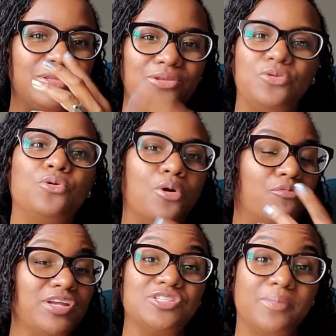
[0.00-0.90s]
you gonna
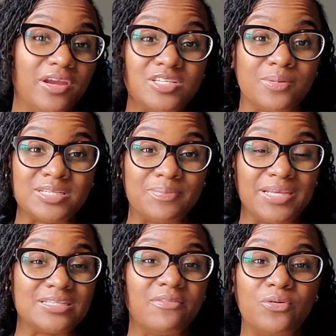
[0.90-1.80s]
rate your marriage bus
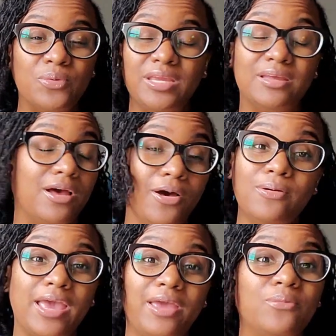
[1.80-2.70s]
based off a week?
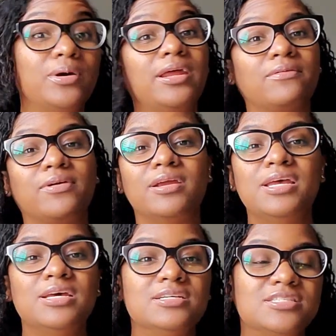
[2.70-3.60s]
Okay, whatever.
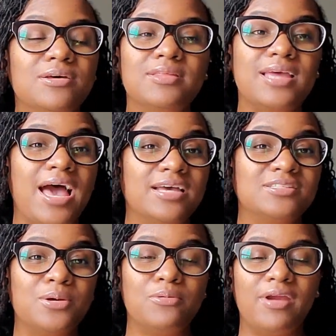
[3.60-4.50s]
So the guys
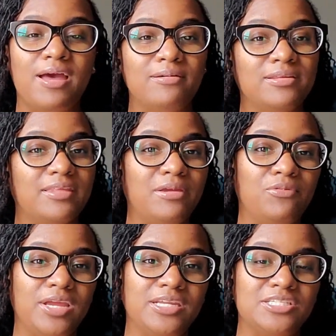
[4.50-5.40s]
go around and they
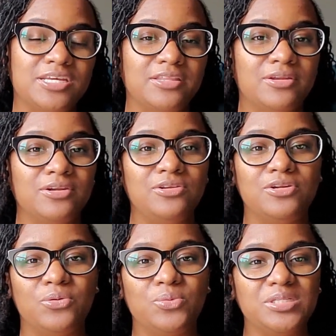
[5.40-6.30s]
rate each other. You
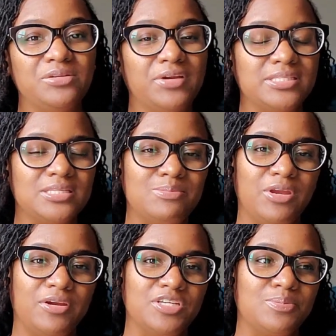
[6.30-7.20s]
know, Woody rates his
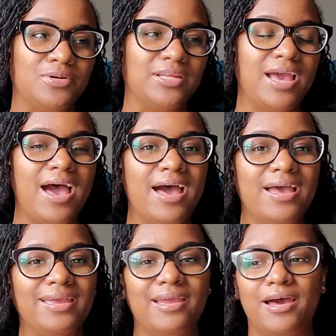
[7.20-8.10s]
marriage pretty
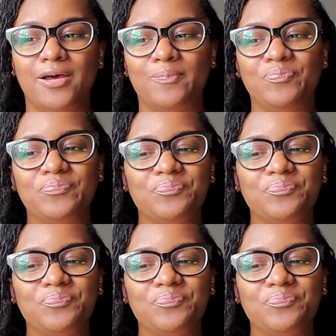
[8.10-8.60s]
high. Um,